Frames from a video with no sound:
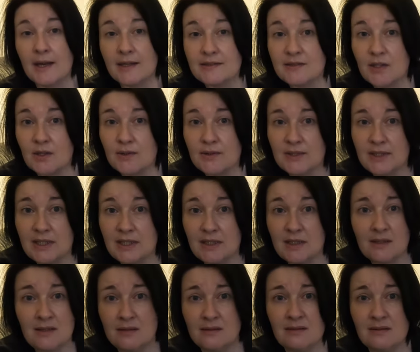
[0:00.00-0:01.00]
So,
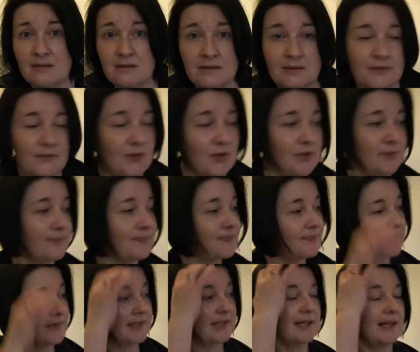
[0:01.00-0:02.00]
yeah, fun.
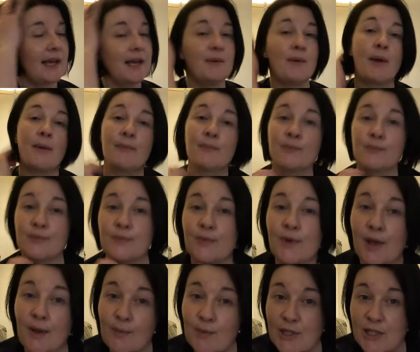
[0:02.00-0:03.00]
Anyway,
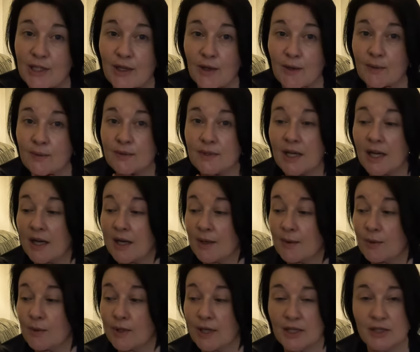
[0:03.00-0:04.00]
I'm going to go. I
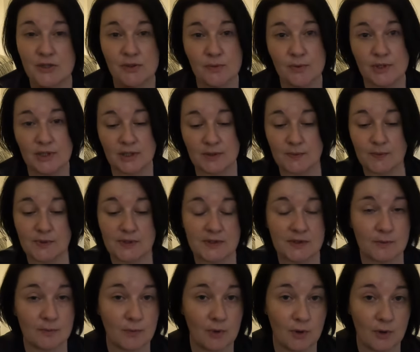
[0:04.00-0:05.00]
will catch up with you with
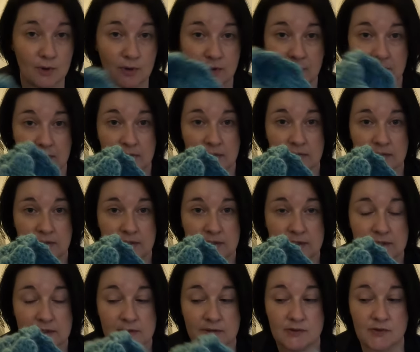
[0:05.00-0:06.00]
some more
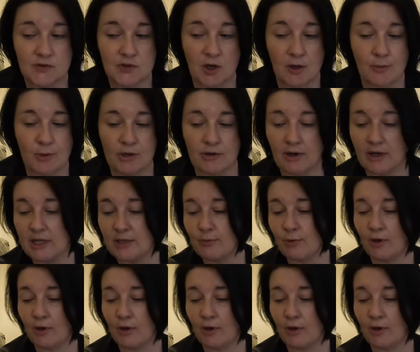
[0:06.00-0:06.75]
sober granny